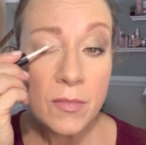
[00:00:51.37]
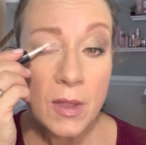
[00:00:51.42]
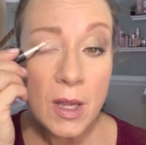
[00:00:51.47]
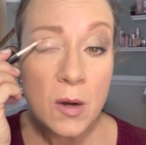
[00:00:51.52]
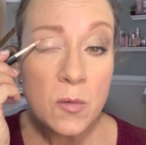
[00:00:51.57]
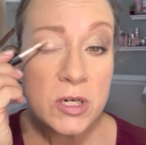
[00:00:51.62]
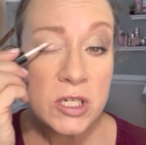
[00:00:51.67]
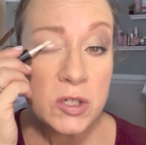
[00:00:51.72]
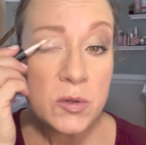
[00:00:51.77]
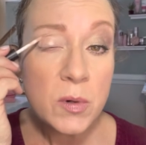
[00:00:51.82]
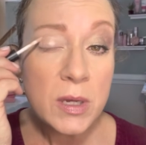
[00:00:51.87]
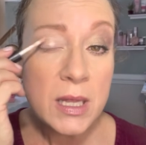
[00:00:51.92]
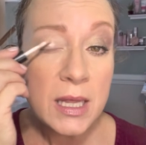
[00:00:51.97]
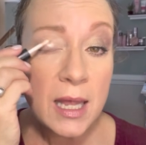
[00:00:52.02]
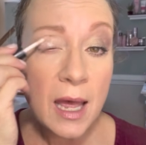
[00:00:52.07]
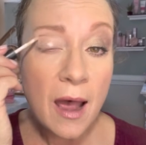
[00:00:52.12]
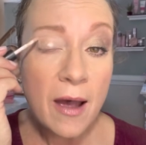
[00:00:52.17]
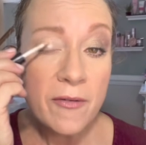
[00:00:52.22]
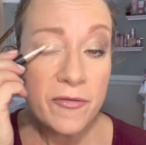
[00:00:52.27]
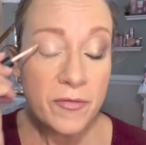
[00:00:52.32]
which we
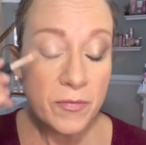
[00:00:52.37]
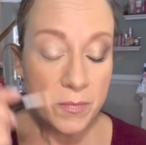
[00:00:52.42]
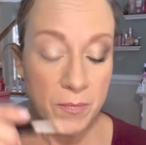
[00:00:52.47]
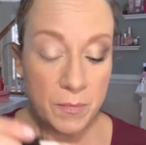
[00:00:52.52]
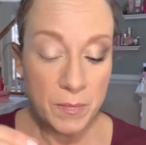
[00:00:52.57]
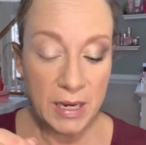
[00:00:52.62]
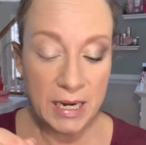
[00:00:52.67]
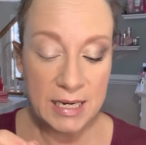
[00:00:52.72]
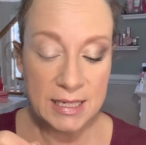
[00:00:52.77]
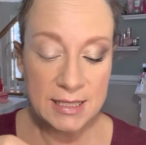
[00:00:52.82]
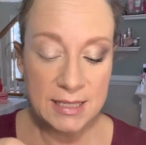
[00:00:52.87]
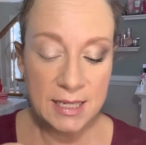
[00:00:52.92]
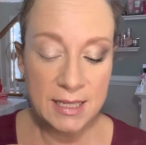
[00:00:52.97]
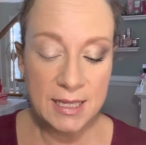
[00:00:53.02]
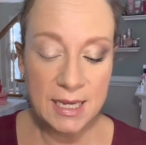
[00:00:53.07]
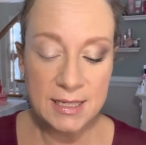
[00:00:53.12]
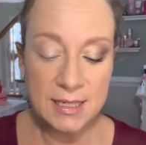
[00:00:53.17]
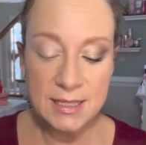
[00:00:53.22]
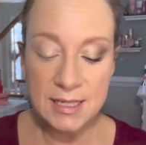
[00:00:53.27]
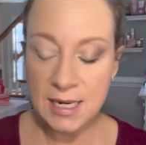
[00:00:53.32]
love because then
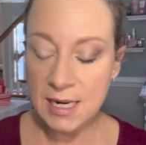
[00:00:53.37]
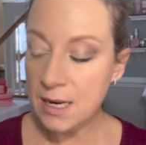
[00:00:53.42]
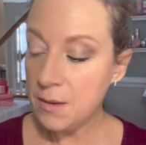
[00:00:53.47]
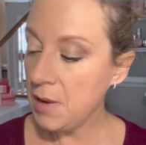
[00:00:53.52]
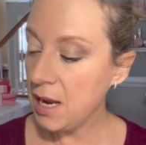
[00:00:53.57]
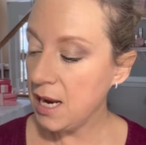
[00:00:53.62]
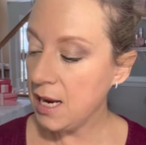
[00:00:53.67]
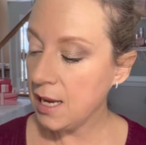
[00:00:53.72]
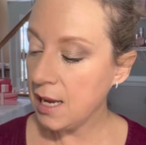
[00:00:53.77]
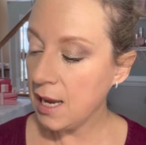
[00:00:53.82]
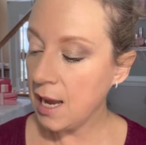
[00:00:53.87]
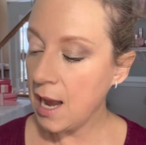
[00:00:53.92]
that's going to make